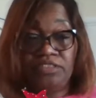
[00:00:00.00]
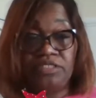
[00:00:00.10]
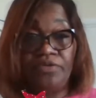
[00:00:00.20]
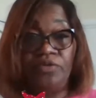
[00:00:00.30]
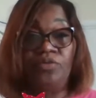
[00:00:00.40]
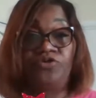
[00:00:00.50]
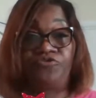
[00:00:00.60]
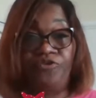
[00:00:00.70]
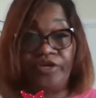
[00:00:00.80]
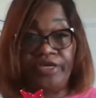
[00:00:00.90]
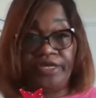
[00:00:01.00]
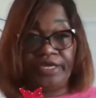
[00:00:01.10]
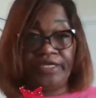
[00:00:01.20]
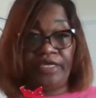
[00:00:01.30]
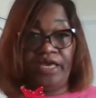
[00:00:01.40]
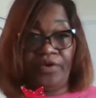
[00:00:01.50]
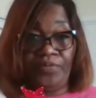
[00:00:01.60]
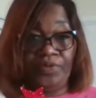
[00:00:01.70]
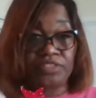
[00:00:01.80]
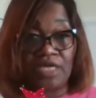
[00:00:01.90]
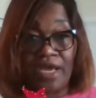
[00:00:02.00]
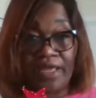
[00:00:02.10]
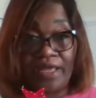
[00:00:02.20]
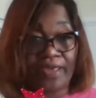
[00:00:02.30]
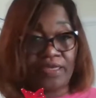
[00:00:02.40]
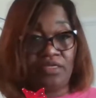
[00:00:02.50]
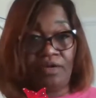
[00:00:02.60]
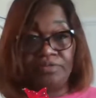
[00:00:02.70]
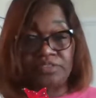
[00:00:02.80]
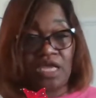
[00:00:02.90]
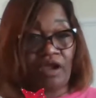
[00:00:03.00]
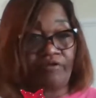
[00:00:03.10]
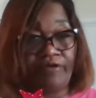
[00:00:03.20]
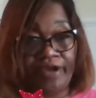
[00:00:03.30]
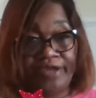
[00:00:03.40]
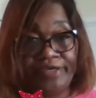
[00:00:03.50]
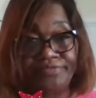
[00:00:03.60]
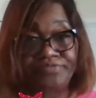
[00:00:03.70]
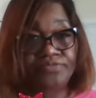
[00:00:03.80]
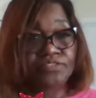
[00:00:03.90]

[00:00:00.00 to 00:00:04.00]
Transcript: Something will trigger it, and we'll start acting up and start crying.